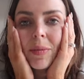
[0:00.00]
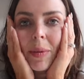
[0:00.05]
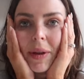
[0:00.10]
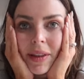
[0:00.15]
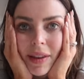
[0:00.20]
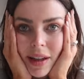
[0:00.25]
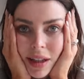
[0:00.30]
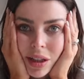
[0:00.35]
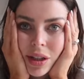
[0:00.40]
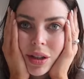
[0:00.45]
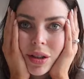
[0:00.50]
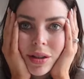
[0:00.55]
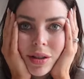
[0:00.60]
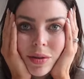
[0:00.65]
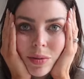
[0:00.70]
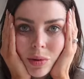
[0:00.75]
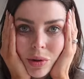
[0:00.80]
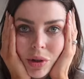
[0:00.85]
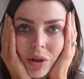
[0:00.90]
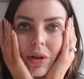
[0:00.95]
a big thank you
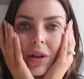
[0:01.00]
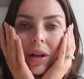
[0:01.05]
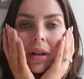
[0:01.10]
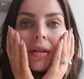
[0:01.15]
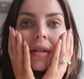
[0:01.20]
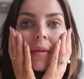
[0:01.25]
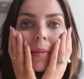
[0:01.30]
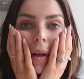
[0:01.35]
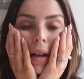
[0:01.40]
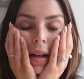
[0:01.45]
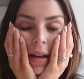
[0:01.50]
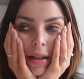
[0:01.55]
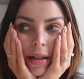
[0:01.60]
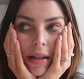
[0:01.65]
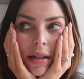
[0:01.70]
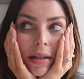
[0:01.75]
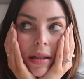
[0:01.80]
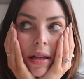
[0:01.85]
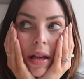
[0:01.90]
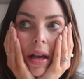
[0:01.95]
to all you girls,
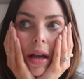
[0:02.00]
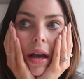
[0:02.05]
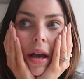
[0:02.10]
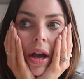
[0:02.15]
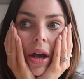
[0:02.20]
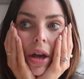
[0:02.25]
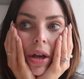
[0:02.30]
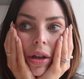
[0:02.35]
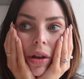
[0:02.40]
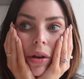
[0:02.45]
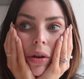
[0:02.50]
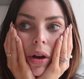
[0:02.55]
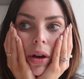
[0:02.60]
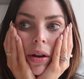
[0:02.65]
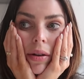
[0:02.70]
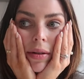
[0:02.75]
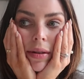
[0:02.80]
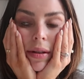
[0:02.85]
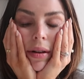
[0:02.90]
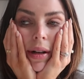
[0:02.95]
because you
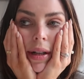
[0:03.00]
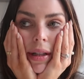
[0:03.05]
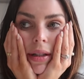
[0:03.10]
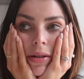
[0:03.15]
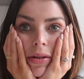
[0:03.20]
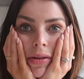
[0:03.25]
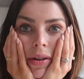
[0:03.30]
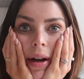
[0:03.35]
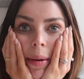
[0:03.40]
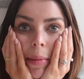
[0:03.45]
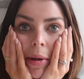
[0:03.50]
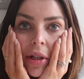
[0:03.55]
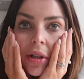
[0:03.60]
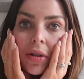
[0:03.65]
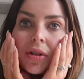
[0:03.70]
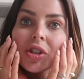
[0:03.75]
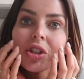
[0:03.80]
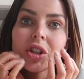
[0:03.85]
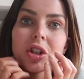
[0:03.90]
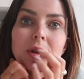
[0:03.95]
girls on Instagram and
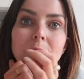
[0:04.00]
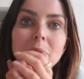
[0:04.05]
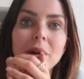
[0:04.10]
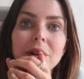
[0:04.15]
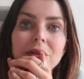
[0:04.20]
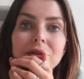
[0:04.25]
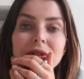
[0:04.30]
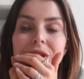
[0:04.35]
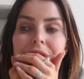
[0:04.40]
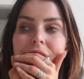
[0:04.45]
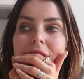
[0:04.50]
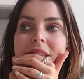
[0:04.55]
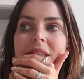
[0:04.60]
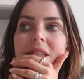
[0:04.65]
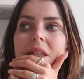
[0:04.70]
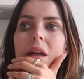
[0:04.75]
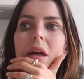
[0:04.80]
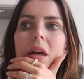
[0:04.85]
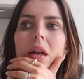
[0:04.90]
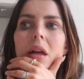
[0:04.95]
YouTube have
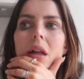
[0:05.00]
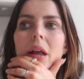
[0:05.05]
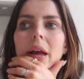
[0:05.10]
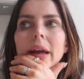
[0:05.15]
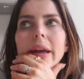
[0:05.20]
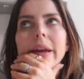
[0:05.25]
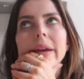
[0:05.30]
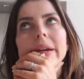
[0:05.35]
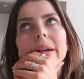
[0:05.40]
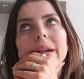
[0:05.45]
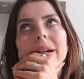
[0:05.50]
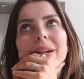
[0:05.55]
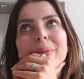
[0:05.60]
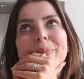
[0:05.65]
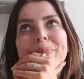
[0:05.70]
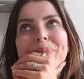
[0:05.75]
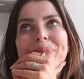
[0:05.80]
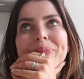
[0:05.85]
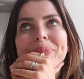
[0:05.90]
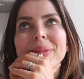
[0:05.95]
just like,
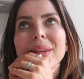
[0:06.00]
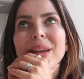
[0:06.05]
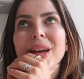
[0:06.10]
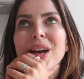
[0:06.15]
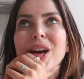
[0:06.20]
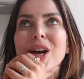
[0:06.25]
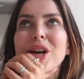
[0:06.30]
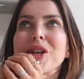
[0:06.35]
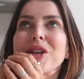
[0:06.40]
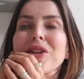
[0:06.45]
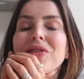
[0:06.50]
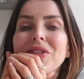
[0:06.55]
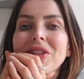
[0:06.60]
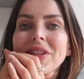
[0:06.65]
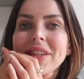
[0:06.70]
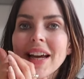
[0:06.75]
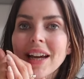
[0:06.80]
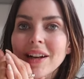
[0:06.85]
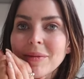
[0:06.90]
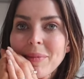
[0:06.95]
you've
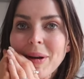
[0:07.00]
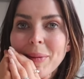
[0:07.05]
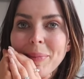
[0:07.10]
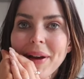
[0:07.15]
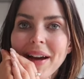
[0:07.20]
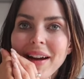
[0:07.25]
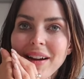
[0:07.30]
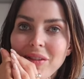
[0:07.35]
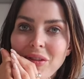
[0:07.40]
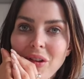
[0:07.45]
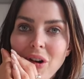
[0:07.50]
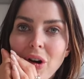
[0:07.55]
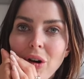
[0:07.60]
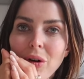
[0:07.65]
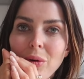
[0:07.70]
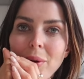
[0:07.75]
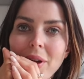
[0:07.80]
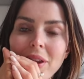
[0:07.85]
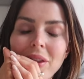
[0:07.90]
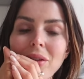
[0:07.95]
just had my back the
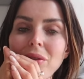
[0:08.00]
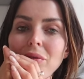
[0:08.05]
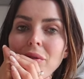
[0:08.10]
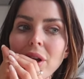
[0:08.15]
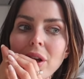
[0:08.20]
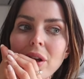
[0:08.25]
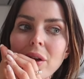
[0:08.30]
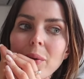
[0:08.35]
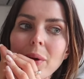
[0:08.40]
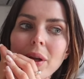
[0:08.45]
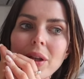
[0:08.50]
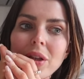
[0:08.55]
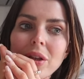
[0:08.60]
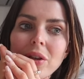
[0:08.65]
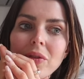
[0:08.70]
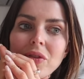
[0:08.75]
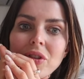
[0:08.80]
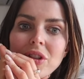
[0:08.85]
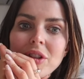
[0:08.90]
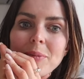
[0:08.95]
whole way through, and
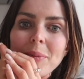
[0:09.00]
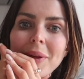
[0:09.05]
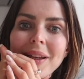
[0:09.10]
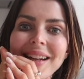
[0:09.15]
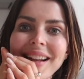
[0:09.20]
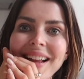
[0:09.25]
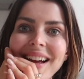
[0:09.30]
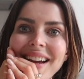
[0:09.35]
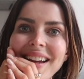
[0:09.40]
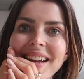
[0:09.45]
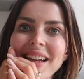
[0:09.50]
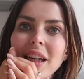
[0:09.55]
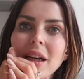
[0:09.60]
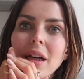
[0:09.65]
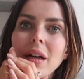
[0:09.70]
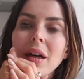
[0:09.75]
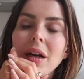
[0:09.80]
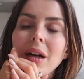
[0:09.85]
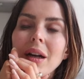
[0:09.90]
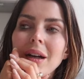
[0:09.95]
you've just been like
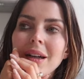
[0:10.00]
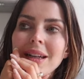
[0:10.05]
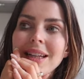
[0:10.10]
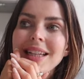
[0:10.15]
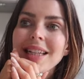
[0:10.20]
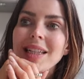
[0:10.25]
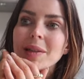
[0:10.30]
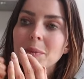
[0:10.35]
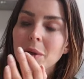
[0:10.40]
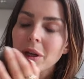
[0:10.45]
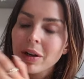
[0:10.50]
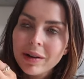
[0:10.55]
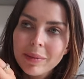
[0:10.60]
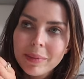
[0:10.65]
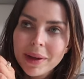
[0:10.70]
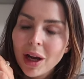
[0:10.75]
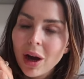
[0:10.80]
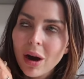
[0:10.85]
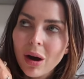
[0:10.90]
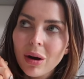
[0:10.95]
spurring
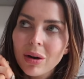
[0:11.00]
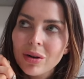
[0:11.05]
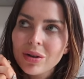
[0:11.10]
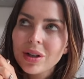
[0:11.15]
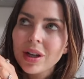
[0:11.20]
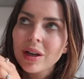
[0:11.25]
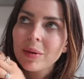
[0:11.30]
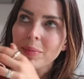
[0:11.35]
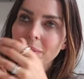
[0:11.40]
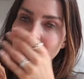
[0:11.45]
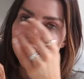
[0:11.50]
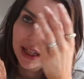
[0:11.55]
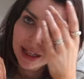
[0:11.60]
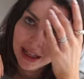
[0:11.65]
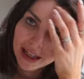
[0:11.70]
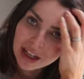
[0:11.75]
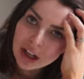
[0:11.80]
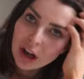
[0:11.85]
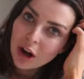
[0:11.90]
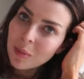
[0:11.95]
me on and being
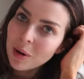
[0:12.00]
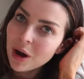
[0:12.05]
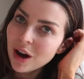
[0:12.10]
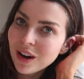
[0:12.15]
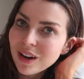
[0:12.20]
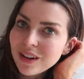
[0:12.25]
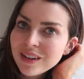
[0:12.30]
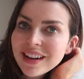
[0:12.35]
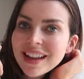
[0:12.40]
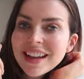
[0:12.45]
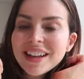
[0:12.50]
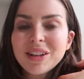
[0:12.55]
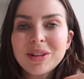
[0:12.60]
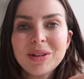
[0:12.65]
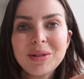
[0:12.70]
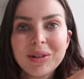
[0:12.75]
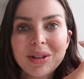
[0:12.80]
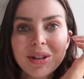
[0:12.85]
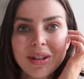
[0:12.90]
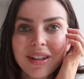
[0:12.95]
like, come on, like
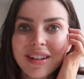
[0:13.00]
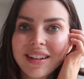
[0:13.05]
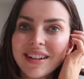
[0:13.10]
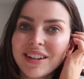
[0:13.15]
you